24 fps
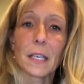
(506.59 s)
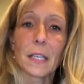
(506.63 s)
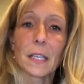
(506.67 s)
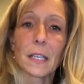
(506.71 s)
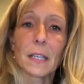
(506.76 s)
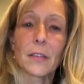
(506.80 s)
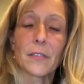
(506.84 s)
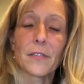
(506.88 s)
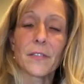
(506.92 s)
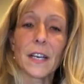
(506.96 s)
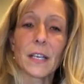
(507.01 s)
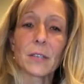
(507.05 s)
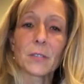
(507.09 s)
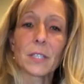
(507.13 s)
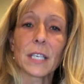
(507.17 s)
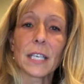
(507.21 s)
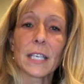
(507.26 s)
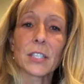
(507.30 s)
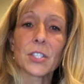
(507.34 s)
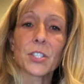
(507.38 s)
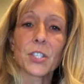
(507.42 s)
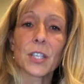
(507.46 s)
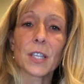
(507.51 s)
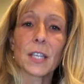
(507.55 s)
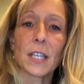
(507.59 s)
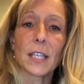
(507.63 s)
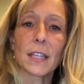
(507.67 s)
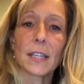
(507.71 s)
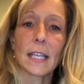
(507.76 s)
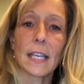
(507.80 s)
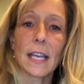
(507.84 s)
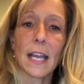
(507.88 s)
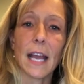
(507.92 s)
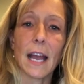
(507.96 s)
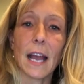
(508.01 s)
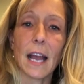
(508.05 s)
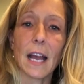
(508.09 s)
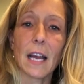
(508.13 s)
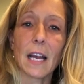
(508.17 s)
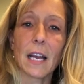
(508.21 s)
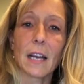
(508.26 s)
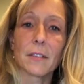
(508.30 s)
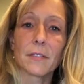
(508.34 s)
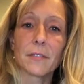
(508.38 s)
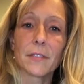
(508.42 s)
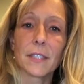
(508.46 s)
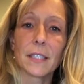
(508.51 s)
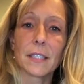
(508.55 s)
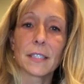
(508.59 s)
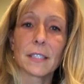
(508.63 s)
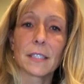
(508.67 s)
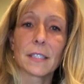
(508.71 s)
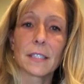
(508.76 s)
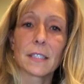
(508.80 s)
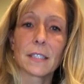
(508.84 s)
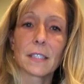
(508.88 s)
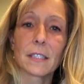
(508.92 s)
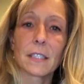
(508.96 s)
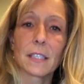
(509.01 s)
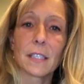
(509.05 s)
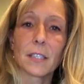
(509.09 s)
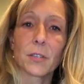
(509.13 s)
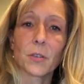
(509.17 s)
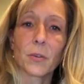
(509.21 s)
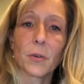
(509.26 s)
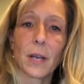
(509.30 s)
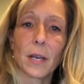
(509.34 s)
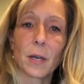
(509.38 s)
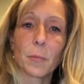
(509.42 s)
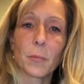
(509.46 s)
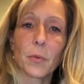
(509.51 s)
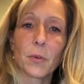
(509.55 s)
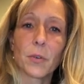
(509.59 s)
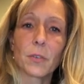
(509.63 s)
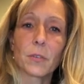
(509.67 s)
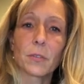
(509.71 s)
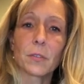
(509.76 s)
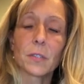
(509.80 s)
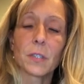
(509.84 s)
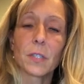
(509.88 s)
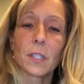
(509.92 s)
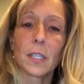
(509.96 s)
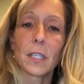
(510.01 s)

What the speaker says: The foundation that they have is incredible.